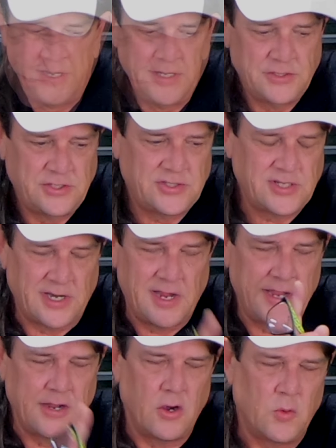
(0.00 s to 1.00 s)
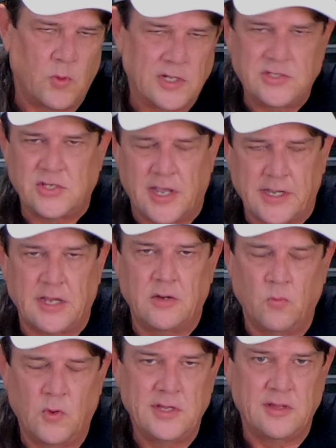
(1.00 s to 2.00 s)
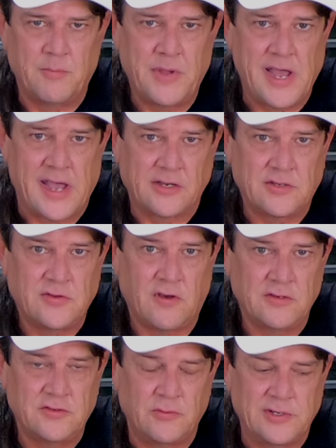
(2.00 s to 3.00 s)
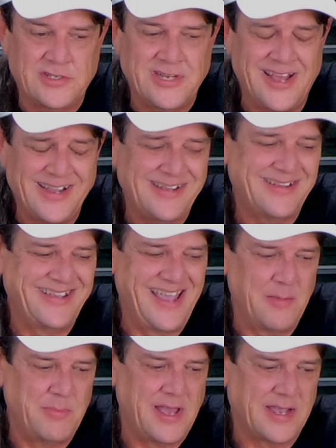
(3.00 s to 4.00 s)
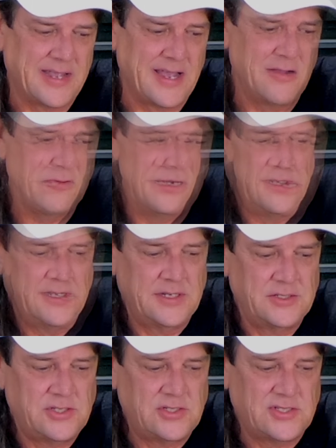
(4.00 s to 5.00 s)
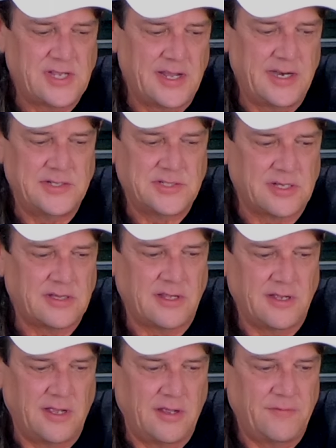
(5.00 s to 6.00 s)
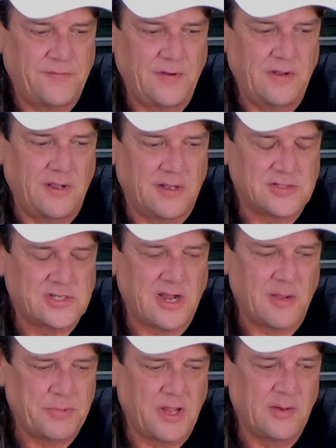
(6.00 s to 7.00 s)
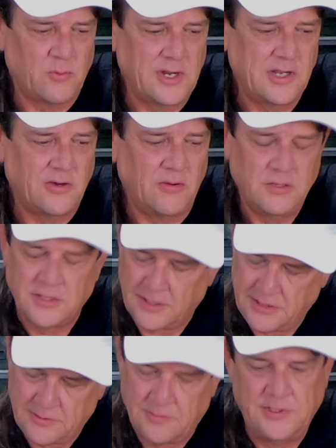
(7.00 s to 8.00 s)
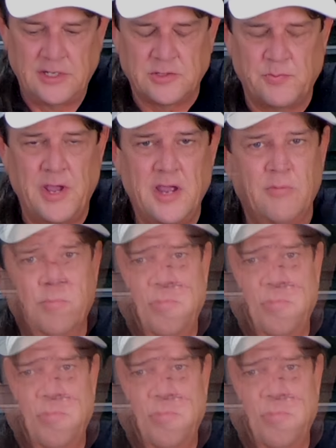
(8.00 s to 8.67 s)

And she said, hang on 1 second, and went in the back, talked to a tech, came back out, and she said, is it the stoplight recall? And I said, yes, ma'am.